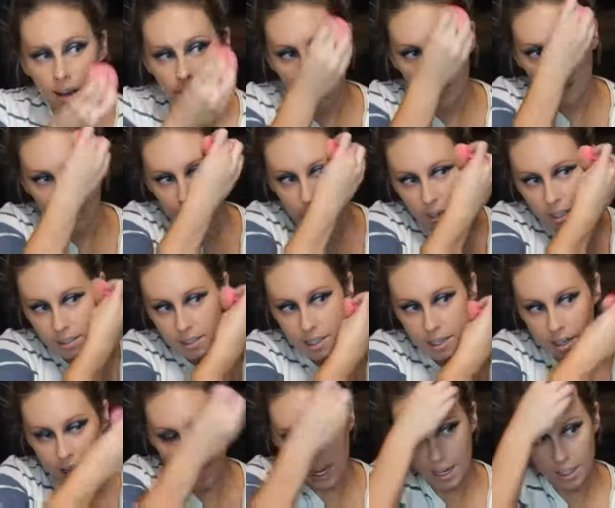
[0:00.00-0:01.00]
I think my
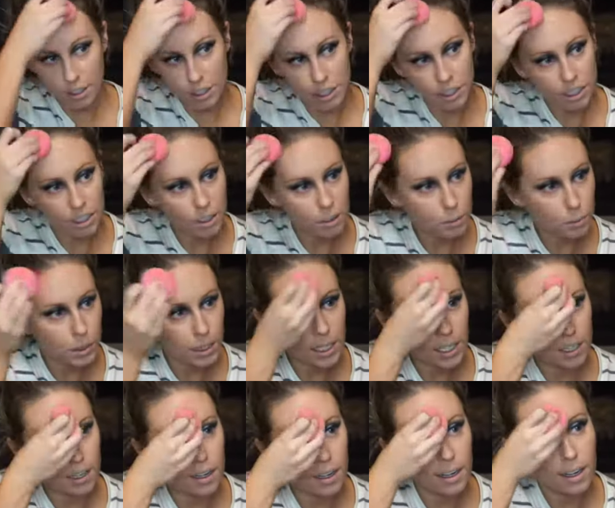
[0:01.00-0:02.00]
skin actually looks
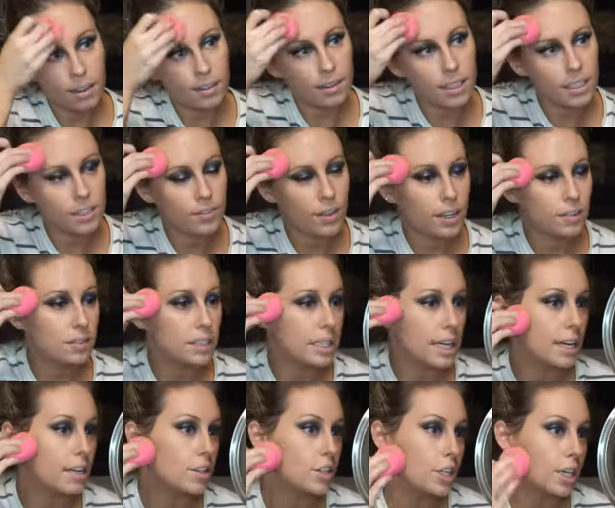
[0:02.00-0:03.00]
pretty good. This
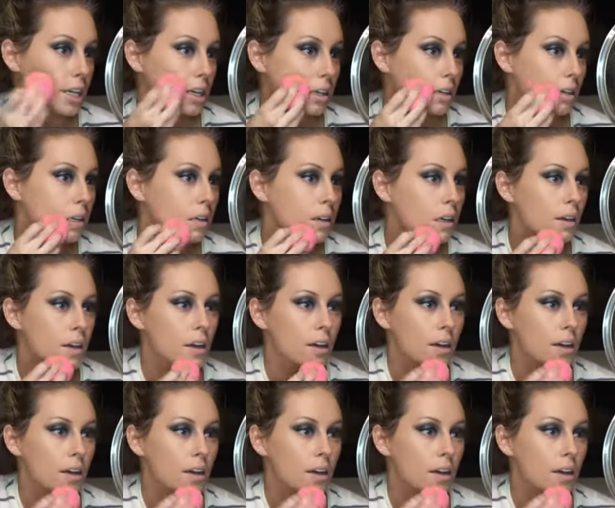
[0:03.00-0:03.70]
foundation